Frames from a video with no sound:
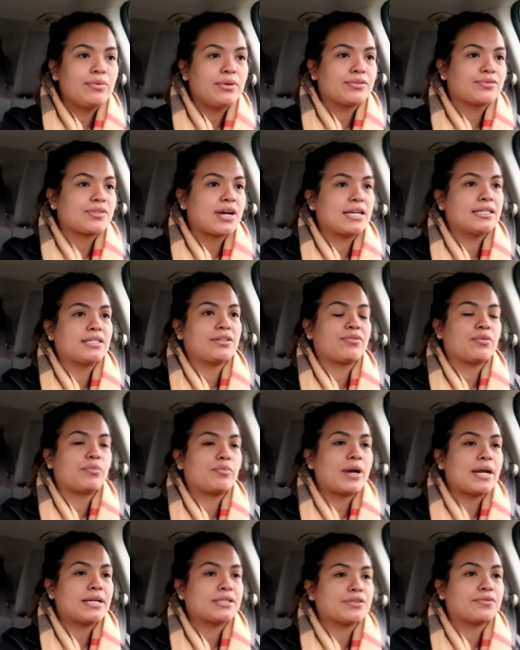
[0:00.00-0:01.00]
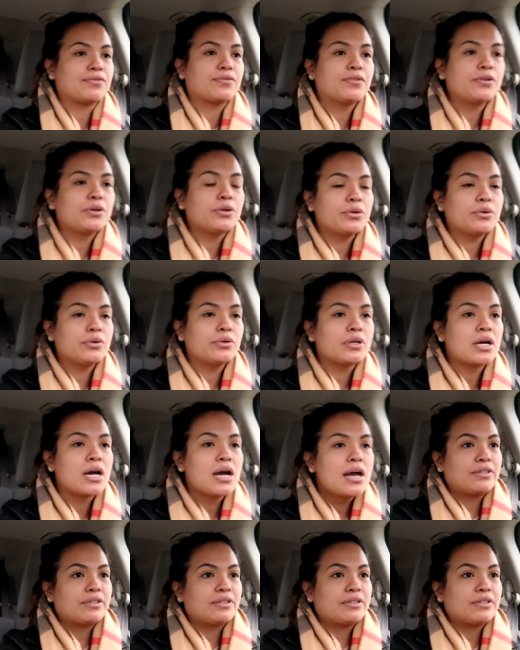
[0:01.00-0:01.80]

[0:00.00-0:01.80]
we tried different brands of food